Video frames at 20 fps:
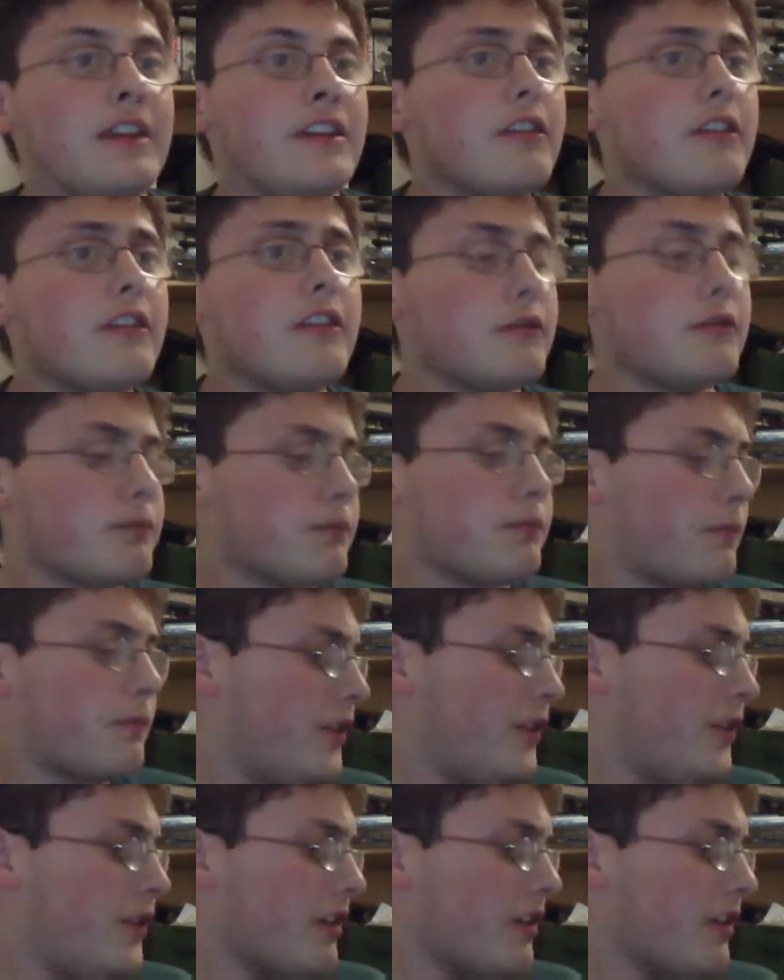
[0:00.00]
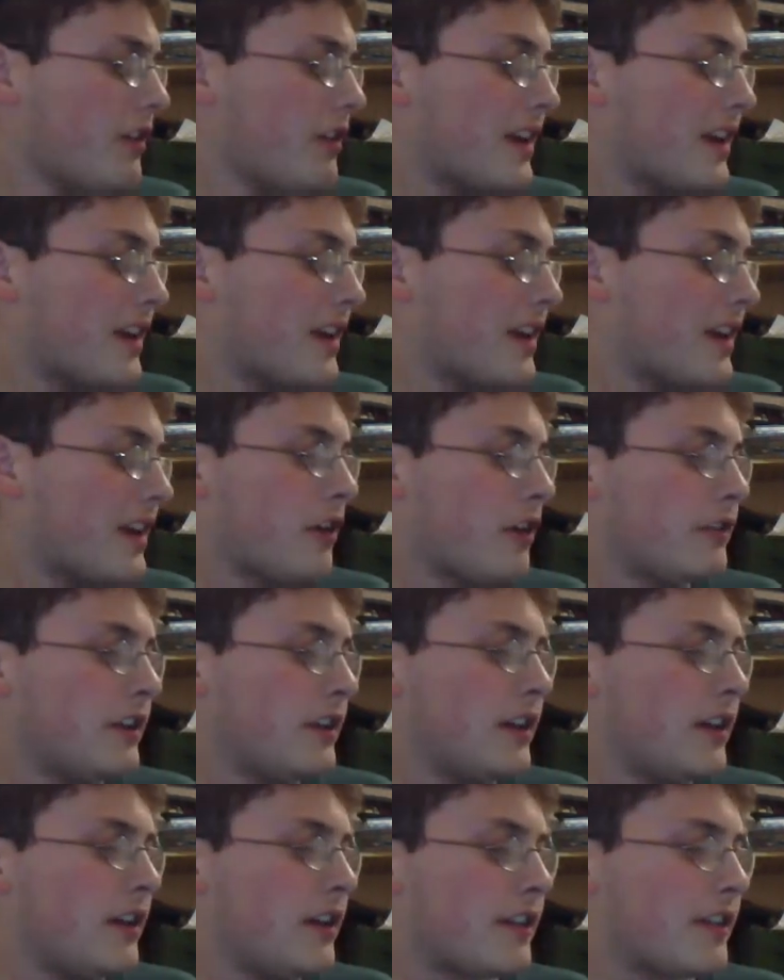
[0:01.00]
Your account is
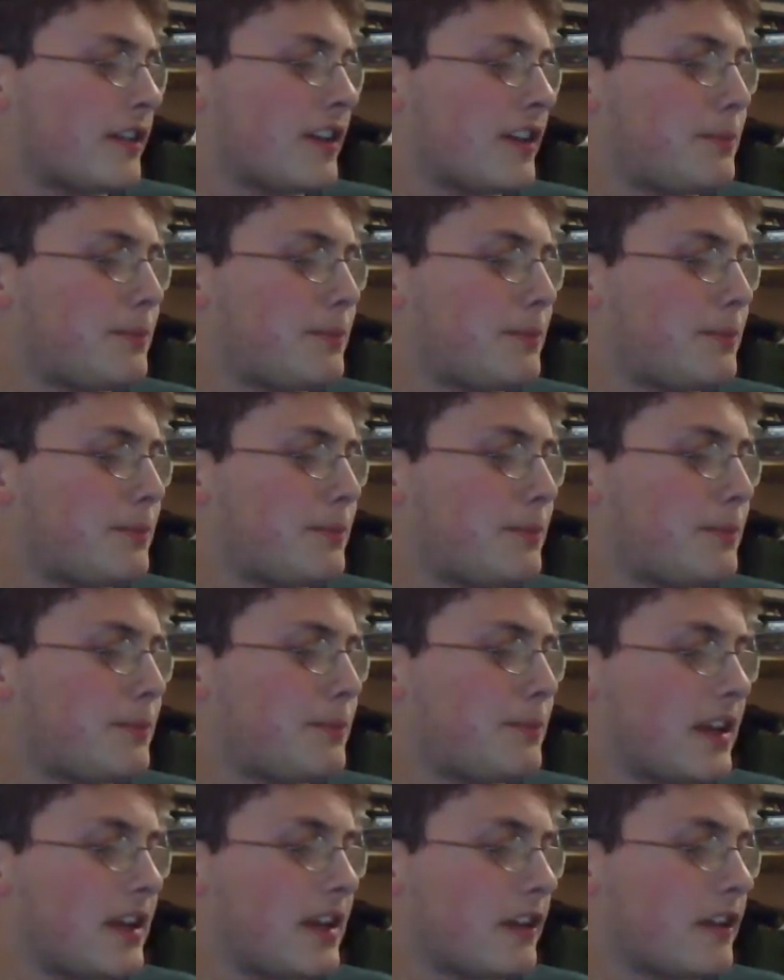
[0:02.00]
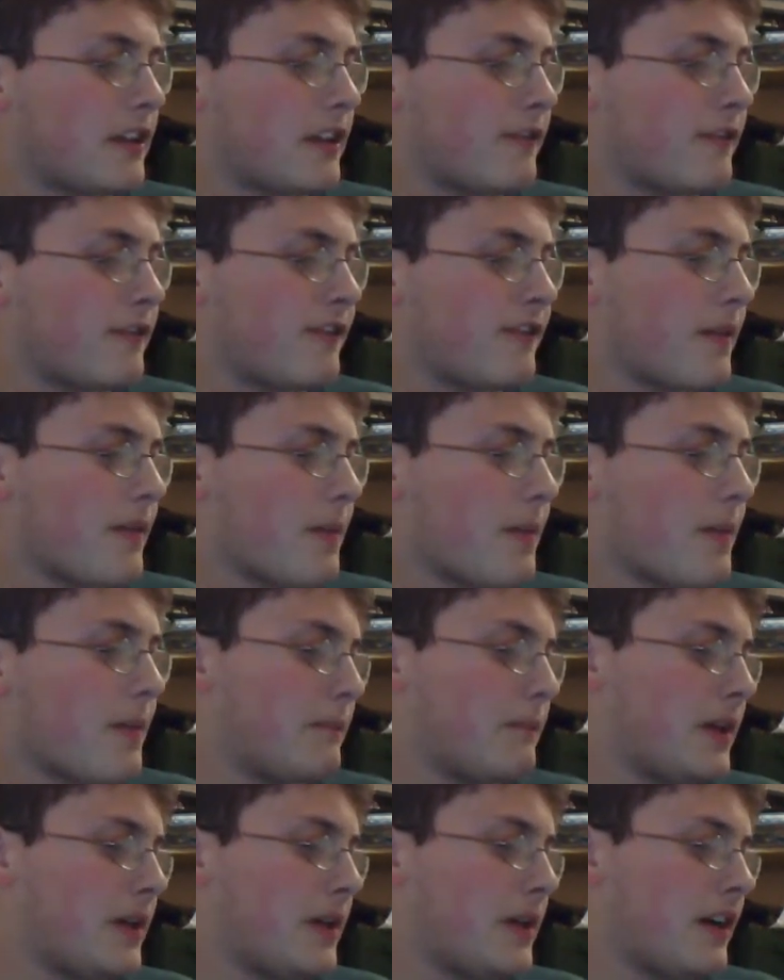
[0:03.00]
currently on suspension because
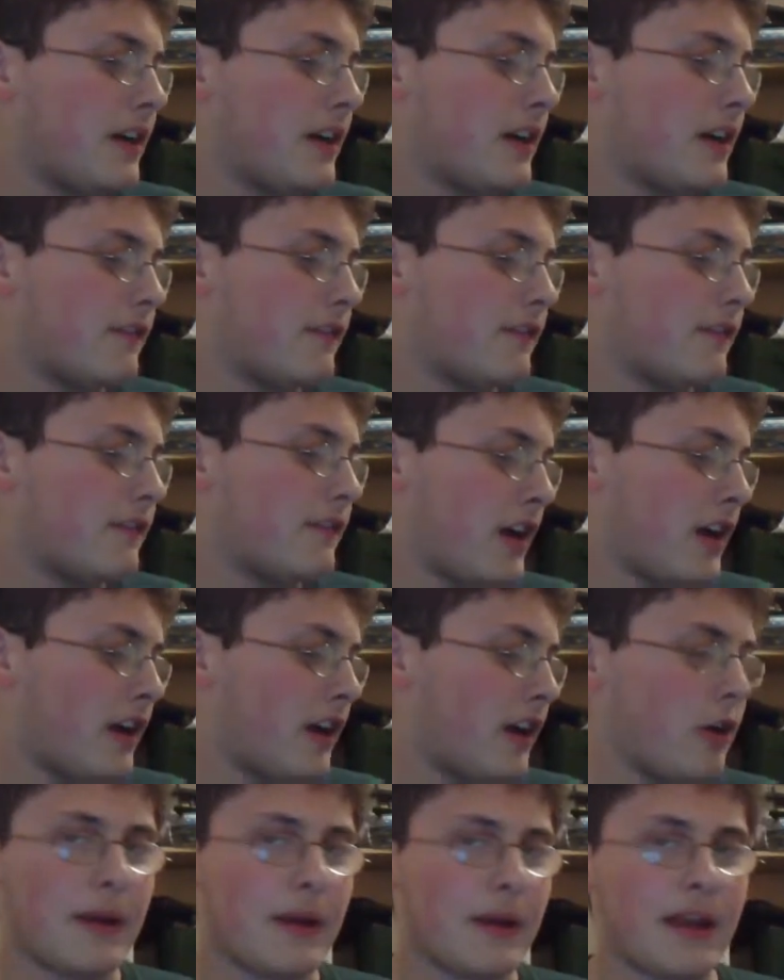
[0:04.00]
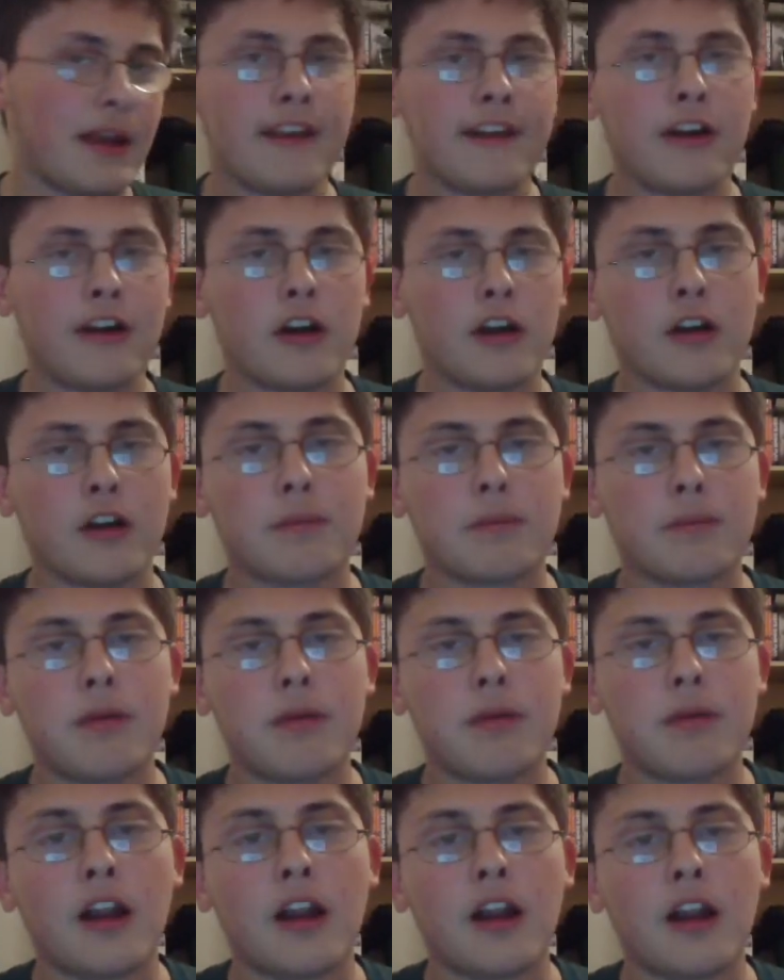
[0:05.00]
of not obeying our
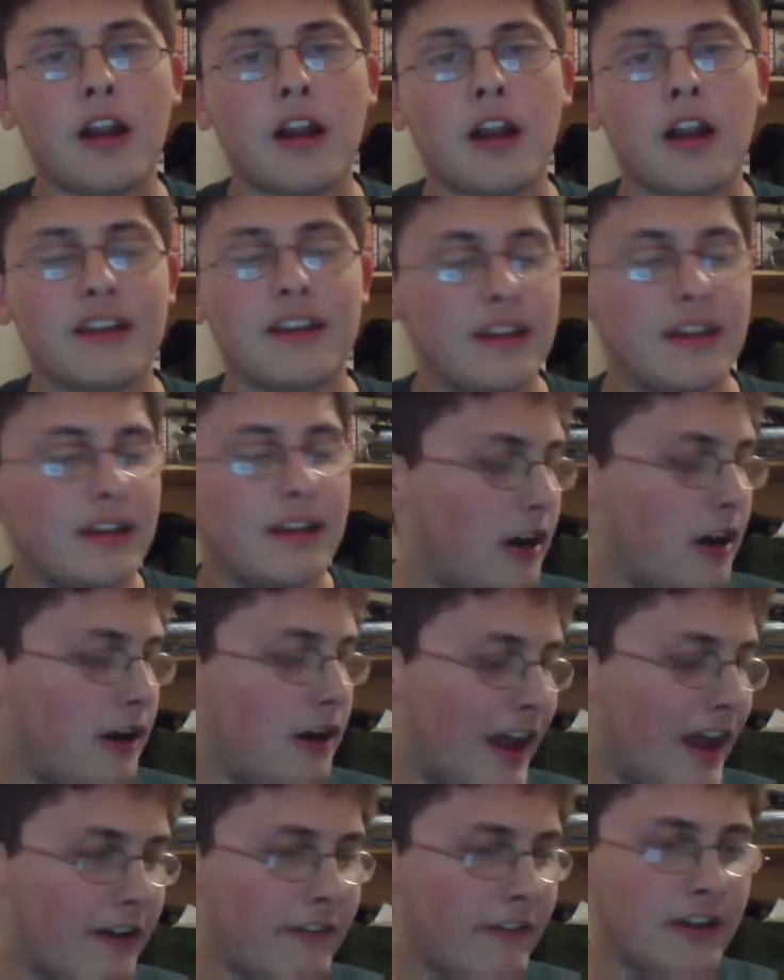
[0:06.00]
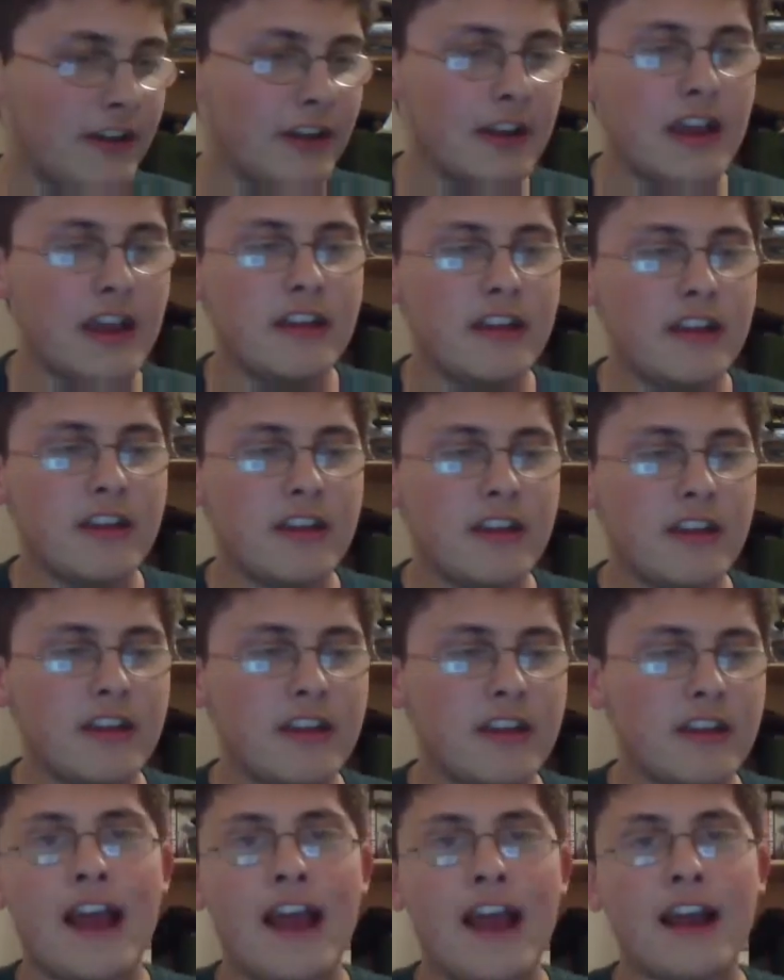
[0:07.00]
policy of having a
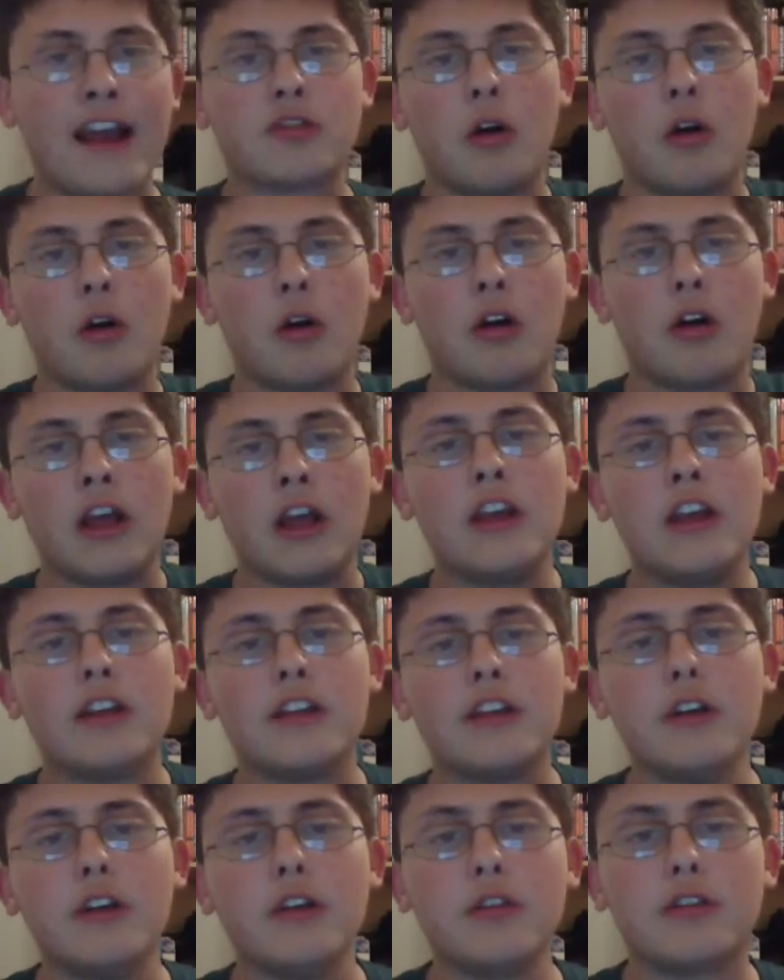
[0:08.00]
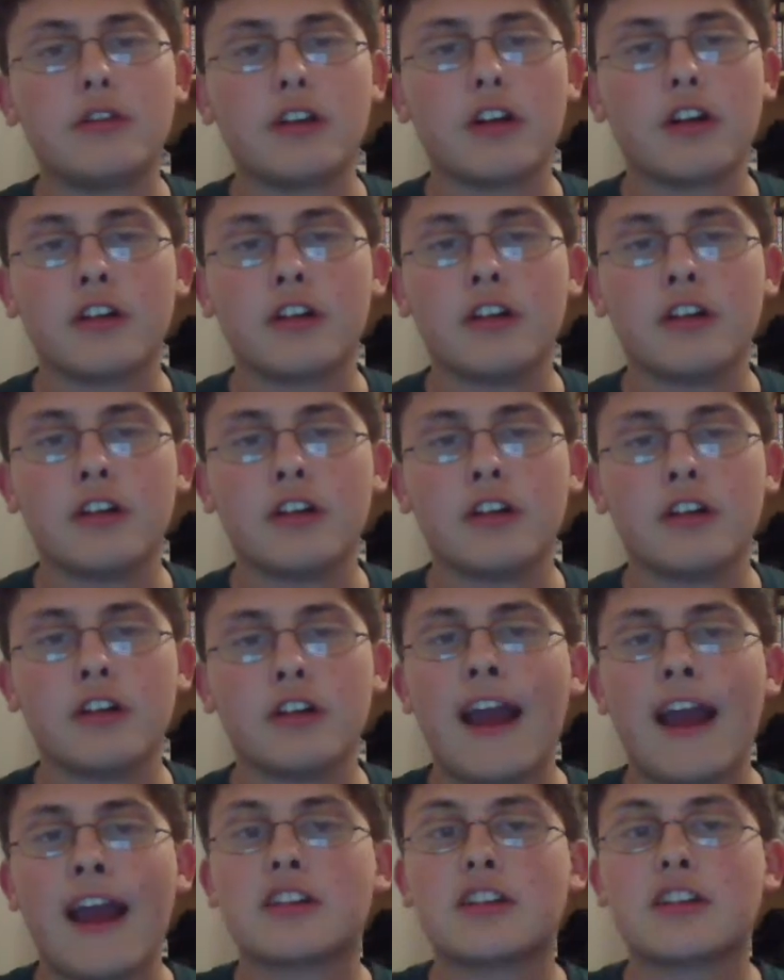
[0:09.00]
actual user,
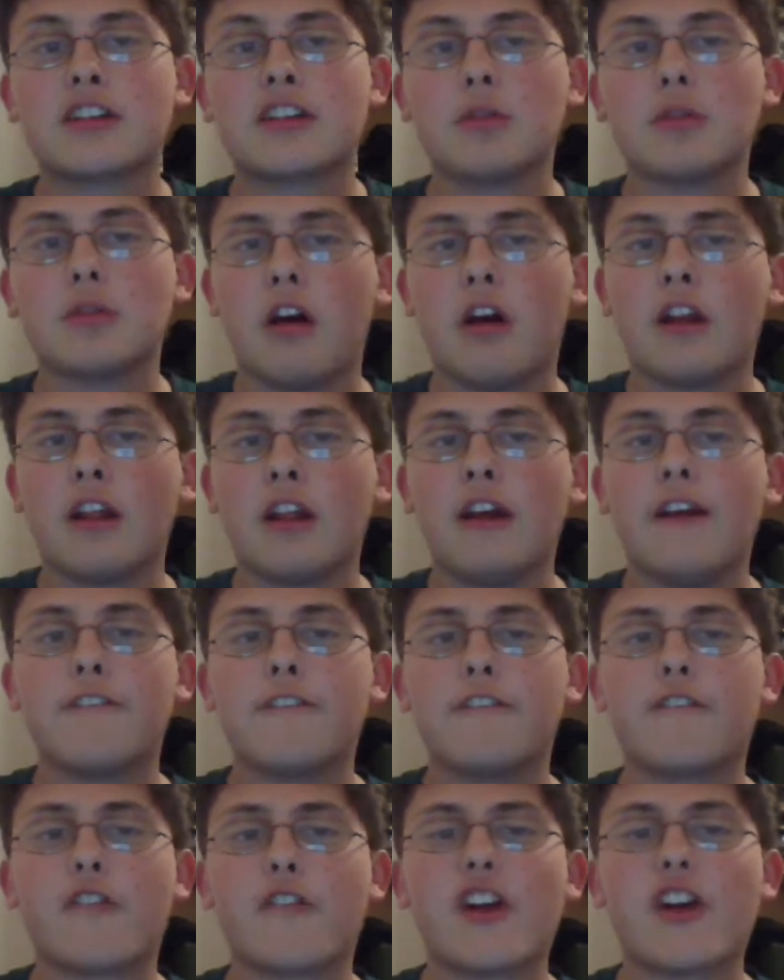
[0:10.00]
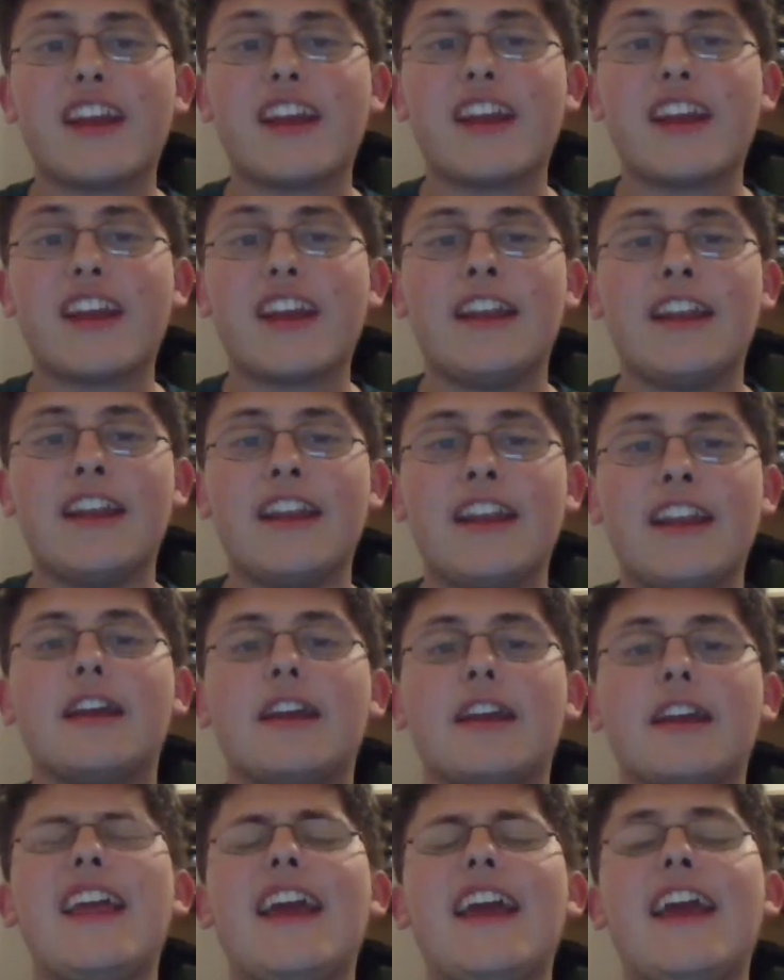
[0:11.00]
actual friggin'
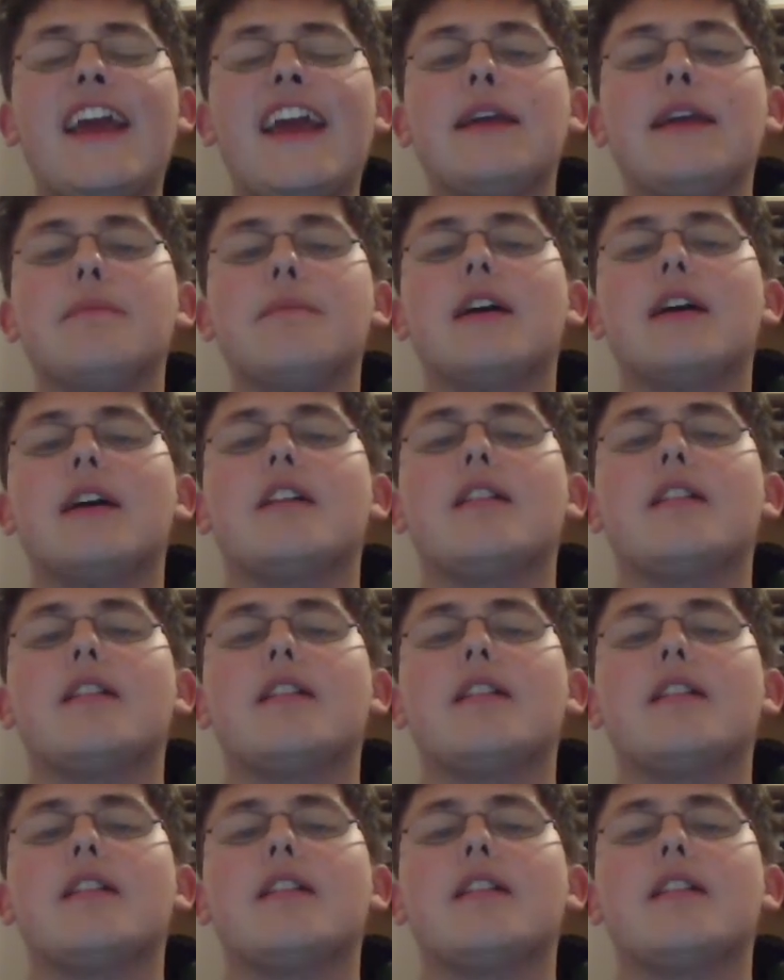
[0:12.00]
name."